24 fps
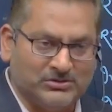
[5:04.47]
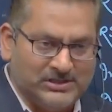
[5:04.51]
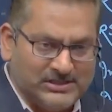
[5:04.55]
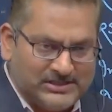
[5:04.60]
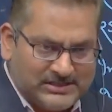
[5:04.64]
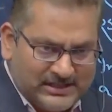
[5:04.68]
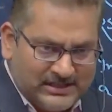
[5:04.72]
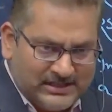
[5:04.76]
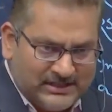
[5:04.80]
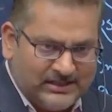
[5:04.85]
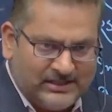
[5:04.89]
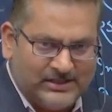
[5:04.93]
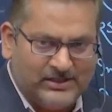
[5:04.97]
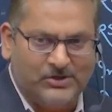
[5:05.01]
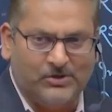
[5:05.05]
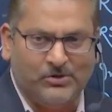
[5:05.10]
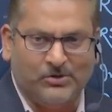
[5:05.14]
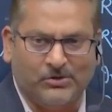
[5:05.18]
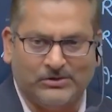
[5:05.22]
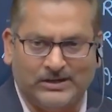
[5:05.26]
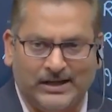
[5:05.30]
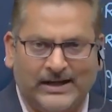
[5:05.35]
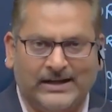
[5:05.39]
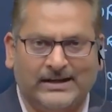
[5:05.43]
category
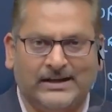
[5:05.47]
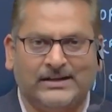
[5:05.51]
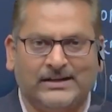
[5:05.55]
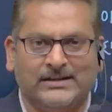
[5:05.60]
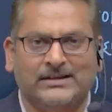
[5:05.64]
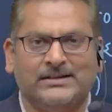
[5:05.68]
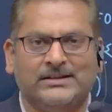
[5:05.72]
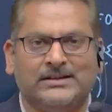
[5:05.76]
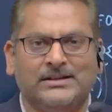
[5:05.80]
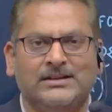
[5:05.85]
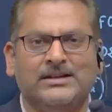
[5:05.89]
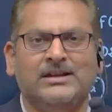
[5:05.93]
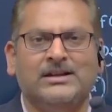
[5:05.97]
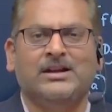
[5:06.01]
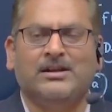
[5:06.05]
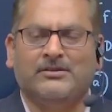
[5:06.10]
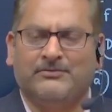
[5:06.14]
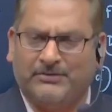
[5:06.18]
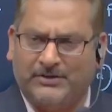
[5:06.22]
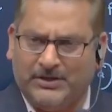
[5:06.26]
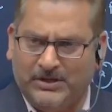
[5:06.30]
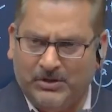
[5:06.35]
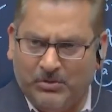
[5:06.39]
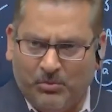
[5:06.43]
or that category,
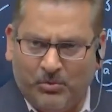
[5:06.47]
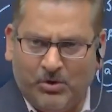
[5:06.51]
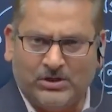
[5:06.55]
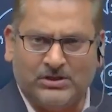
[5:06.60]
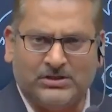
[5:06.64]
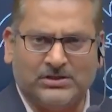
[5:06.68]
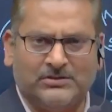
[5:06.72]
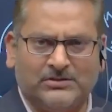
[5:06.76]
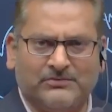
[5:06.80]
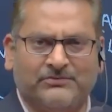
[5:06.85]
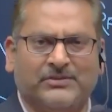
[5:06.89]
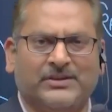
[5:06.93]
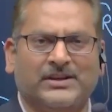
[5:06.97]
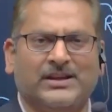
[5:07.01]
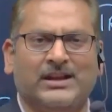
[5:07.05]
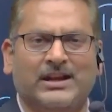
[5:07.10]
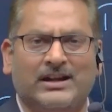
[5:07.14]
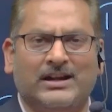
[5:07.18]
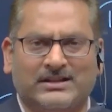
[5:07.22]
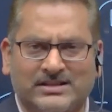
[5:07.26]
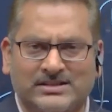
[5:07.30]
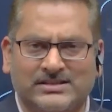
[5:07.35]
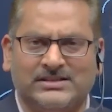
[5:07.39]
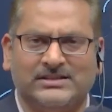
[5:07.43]
free water, free
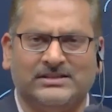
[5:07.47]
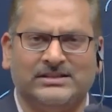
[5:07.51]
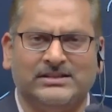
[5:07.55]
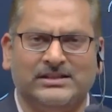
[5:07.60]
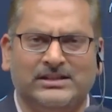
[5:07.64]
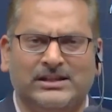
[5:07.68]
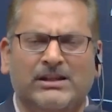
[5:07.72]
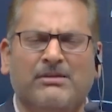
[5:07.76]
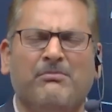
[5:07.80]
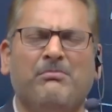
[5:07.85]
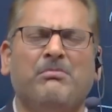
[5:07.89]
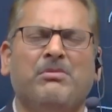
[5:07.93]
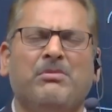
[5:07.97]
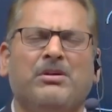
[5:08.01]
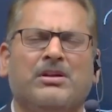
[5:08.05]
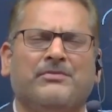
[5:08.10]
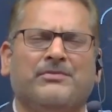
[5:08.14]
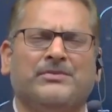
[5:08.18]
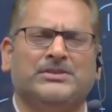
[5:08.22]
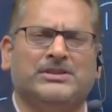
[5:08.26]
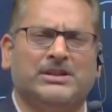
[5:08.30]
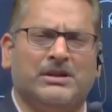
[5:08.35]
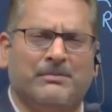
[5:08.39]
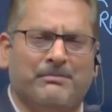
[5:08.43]
electricity, number of
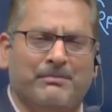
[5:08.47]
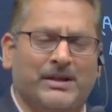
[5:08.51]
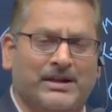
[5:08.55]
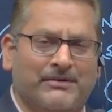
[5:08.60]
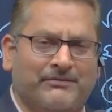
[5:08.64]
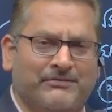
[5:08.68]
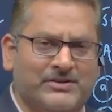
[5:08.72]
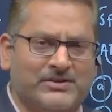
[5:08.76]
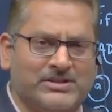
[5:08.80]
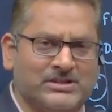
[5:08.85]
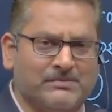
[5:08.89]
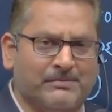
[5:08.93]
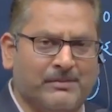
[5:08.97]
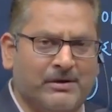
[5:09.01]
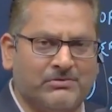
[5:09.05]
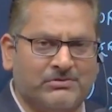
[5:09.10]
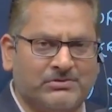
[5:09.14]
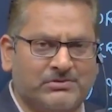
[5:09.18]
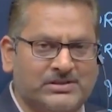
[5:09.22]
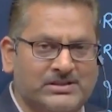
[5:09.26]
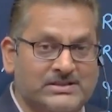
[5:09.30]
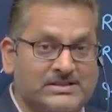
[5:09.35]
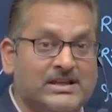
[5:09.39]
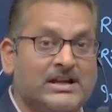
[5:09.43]
other benefits, the
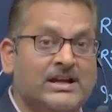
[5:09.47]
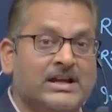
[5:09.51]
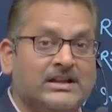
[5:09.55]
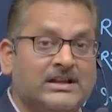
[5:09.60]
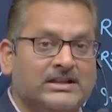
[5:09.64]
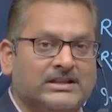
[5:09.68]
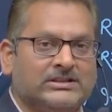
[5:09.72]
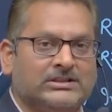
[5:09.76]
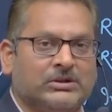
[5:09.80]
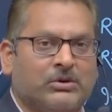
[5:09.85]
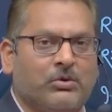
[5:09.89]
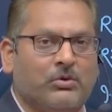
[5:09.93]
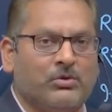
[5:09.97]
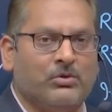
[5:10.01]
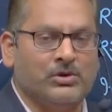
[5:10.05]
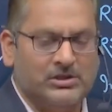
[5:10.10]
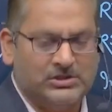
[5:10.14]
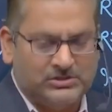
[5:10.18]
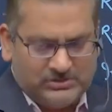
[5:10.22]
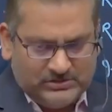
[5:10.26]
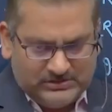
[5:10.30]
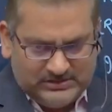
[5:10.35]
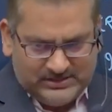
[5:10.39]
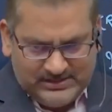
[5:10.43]
bounties they throw.
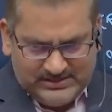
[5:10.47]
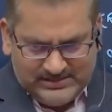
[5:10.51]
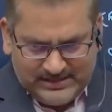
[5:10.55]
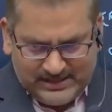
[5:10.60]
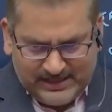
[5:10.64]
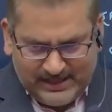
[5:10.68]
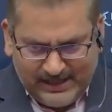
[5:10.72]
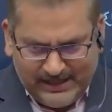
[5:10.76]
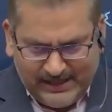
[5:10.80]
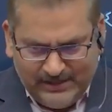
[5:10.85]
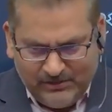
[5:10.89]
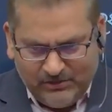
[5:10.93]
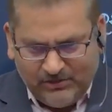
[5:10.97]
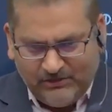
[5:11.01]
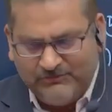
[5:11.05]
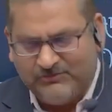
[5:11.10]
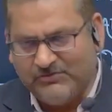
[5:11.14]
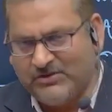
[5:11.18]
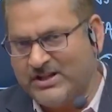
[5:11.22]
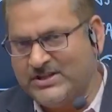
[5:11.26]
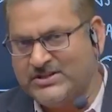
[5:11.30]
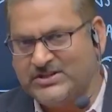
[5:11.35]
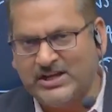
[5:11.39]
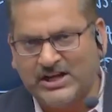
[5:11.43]
So there is a kind of
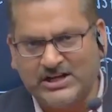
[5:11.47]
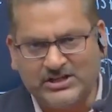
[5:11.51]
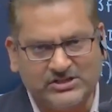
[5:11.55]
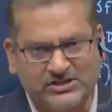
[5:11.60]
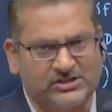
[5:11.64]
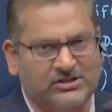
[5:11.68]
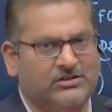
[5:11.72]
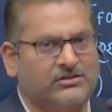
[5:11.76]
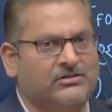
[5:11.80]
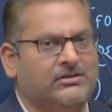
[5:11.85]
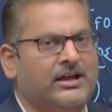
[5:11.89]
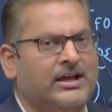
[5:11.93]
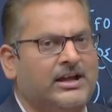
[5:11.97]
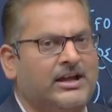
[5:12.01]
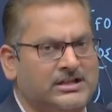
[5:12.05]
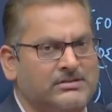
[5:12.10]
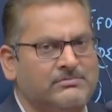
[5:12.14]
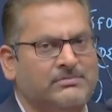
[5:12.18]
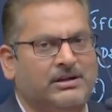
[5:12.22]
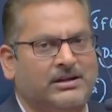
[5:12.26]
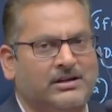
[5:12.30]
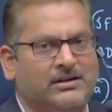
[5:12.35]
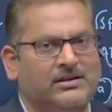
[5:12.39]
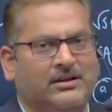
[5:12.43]
transactional
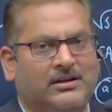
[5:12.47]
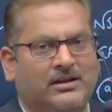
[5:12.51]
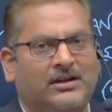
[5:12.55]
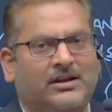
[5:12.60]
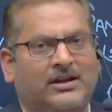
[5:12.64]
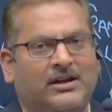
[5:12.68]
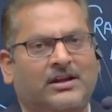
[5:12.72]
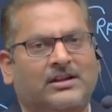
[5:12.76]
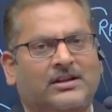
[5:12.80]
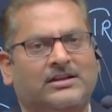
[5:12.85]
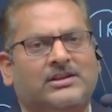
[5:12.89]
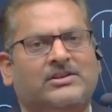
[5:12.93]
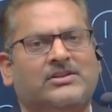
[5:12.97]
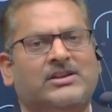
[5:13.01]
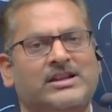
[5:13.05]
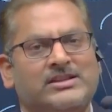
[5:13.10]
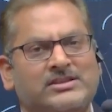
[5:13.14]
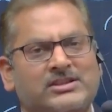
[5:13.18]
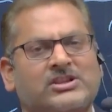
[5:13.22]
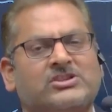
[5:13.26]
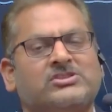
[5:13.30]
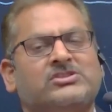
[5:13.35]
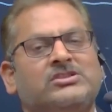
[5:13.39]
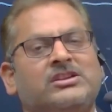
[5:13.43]
arrangement. A
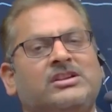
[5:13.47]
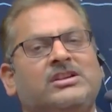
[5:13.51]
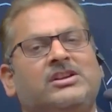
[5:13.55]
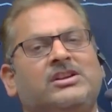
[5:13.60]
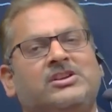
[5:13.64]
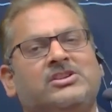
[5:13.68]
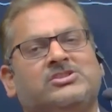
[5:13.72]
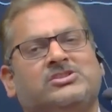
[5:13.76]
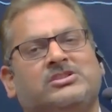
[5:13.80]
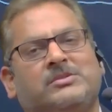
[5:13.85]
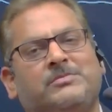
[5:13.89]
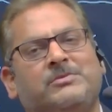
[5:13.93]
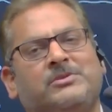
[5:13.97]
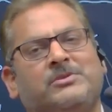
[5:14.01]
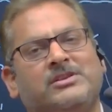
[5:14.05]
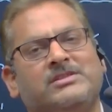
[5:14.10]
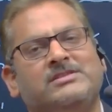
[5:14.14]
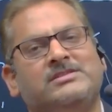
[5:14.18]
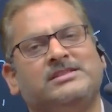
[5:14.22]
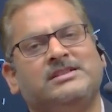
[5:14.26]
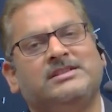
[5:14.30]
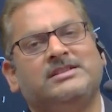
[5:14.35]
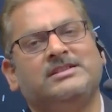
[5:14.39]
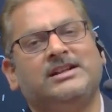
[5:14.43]
transactional leadership, you can
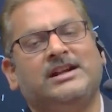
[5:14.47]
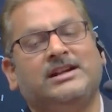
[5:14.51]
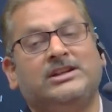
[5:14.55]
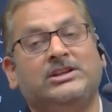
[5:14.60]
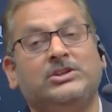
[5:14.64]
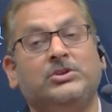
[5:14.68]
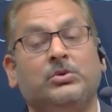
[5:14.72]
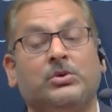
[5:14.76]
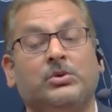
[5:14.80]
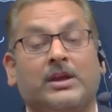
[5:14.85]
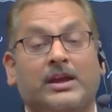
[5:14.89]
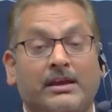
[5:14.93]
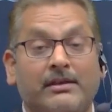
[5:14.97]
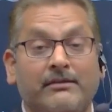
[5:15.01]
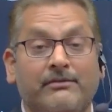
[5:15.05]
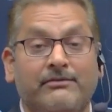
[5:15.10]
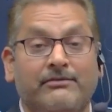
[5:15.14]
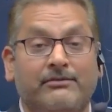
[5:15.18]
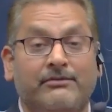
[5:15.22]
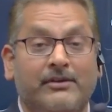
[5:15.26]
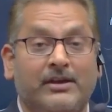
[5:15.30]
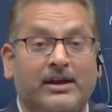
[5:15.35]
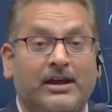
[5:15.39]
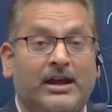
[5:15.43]
say, that you
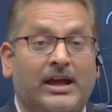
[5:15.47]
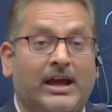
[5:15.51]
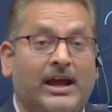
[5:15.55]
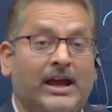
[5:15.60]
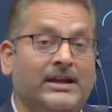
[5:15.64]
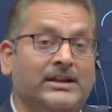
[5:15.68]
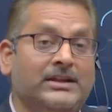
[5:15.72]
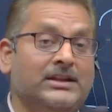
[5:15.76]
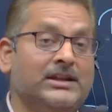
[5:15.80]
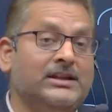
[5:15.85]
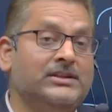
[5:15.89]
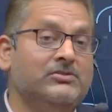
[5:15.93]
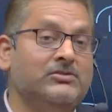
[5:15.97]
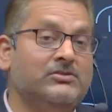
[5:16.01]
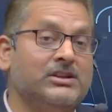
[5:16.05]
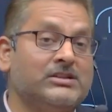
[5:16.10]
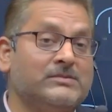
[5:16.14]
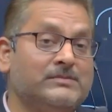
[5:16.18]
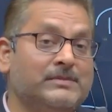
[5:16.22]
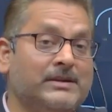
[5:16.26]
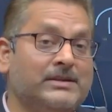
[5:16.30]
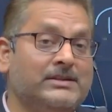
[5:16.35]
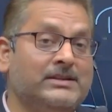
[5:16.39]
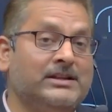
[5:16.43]
give and then you
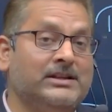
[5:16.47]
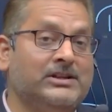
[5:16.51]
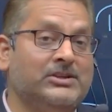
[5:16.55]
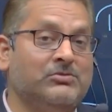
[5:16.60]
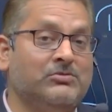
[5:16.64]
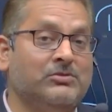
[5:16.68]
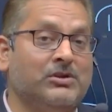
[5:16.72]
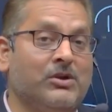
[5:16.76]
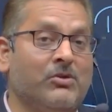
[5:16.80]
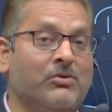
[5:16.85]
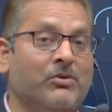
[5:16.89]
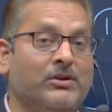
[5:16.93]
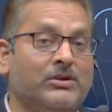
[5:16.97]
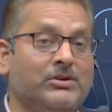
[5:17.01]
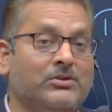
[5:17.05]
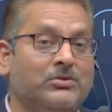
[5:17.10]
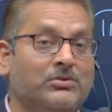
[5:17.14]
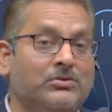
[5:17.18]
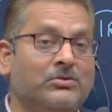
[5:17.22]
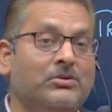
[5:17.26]
expect that you are going to